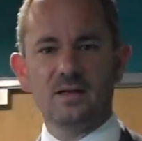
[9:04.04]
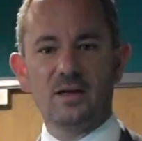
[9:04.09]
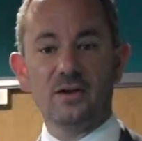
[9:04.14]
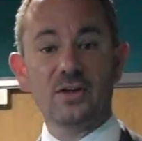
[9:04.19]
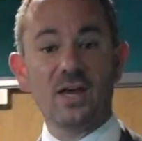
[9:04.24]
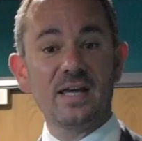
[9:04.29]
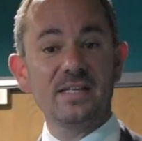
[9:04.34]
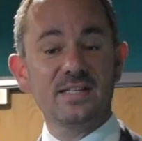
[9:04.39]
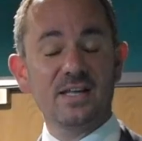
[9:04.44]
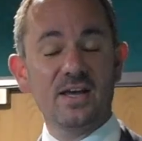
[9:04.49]

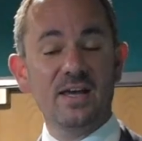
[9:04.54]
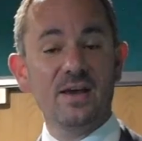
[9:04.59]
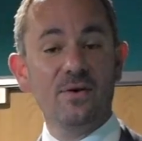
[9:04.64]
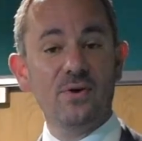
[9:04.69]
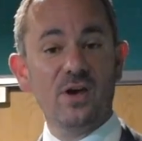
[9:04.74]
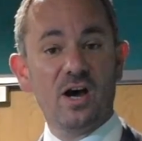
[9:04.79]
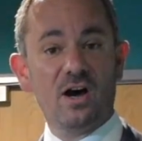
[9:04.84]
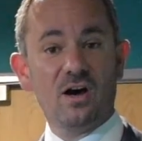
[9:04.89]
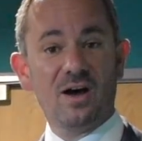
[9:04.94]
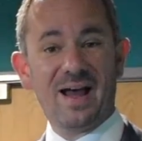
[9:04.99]
Okay, so here
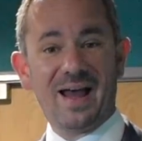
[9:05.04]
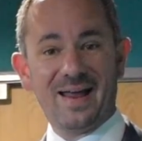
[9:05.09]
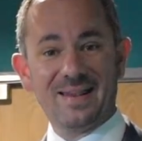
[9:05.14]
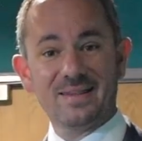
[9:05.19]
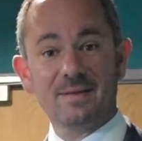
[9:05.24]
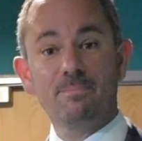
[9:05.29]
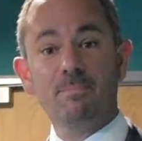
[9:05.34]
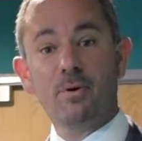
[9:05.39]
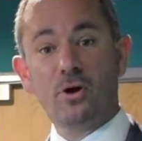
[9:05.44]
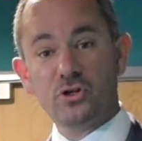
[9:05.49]
we are at
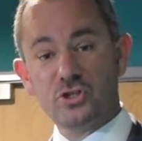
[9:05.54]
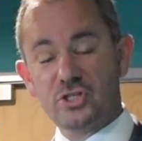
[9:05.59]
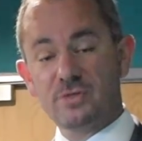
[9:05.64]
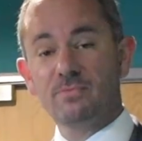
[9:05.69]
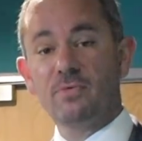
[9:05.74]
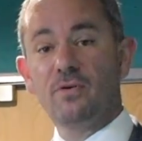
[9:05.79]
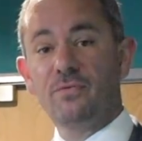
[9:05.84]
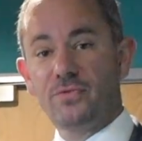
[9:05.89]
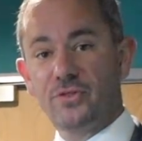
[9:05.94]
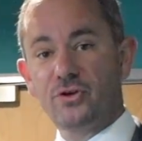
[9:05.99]
the
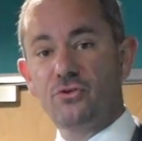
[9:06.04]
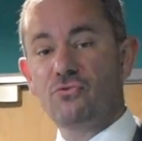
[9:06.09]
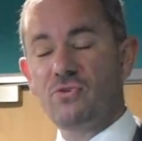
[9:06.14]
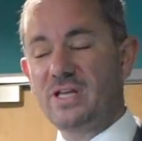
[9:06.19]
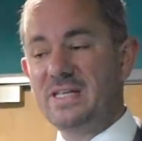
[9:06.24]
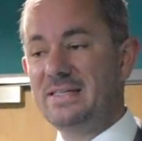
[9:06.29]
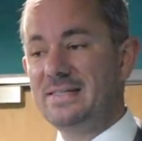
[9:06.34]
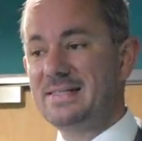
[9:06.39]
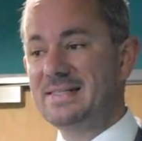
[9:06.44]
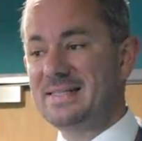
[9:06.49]
bottom of the
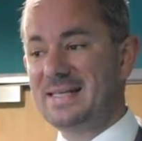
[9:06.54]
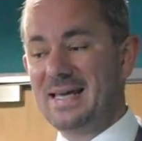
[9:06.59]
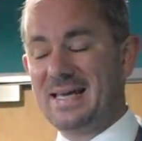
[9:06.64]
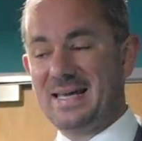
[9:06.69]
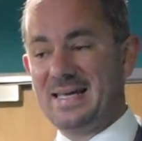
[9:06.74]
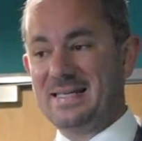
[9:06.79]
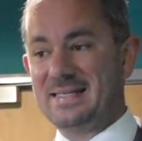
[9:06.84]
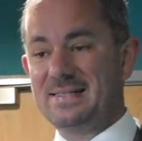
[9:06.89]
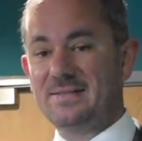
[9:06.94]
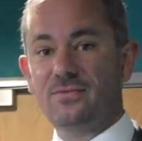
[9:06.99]
green
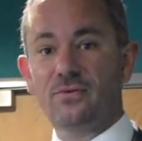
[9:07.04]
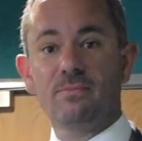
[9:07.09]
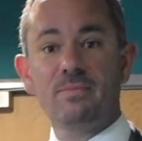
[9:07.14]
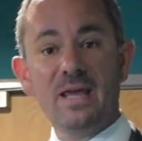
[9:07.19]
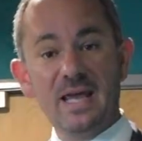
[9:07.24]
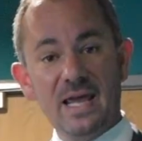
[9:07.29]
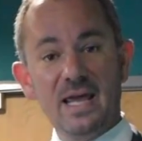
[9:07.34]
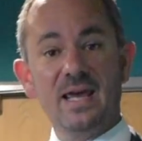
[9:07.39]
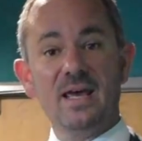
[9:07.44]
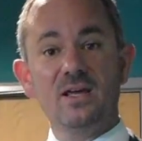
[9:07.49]
stairs. From
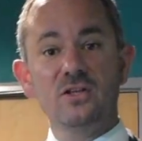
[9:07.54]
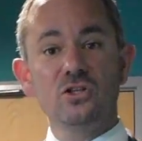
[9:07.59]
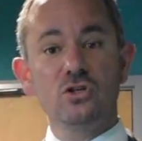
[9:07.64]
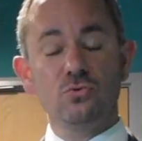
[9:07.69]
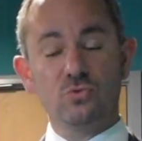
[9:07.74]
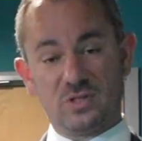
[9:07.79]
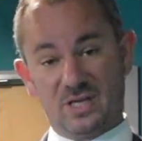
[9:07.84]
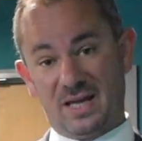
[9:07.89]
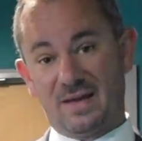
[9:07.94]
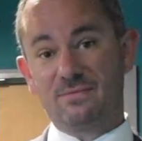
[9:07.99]
here you
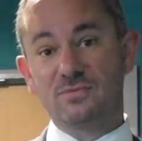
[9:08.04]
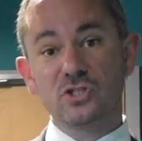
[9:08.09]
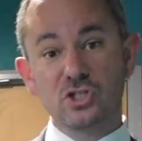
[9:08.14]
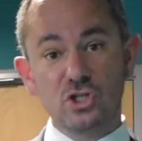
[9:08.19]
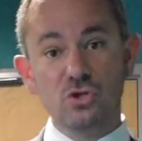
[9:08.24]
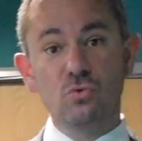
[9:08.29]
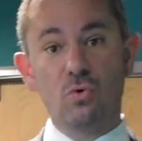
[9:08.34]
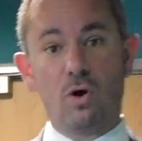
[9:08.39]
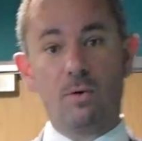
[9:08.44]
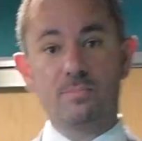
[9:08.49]
would have
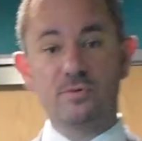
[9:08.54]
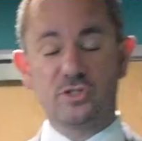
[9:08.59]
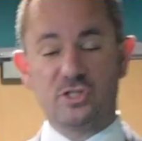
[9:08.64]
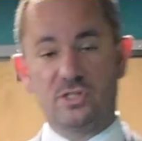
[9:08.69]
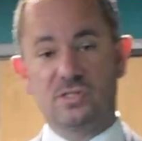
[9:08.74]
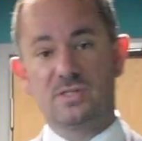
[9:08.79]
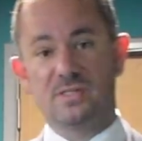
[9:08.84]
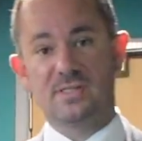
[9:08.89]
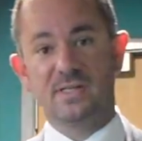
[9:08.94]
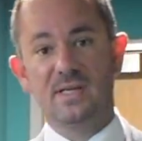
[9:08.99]
two
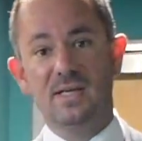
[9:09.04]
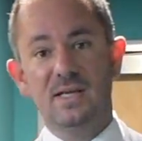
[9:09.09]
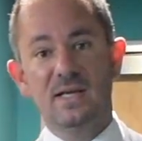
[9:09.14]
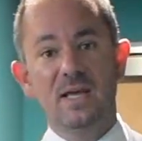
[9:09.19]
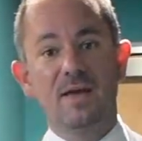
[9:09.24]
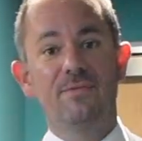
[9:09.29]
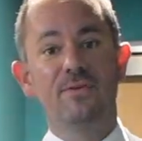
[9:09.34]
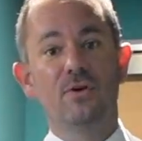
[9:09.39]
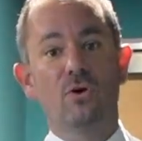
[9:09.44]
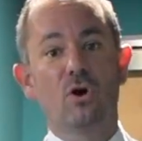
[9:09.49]
options.
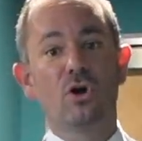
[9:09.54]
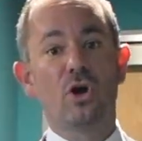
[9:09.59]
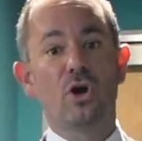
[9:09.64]
If you're